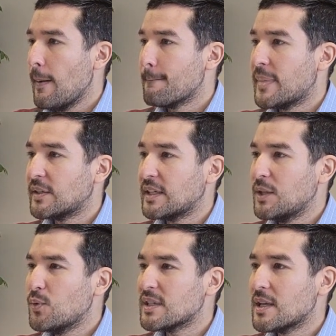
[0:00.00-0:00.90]
but
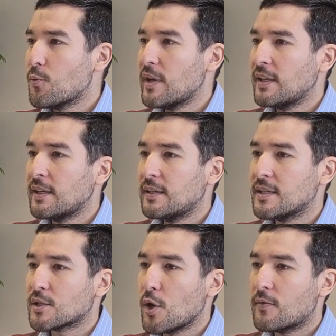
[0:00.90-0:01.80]
it was then when he
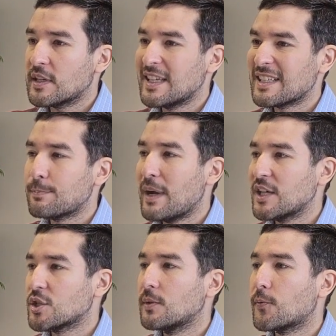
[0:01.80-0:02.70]
discovered his passion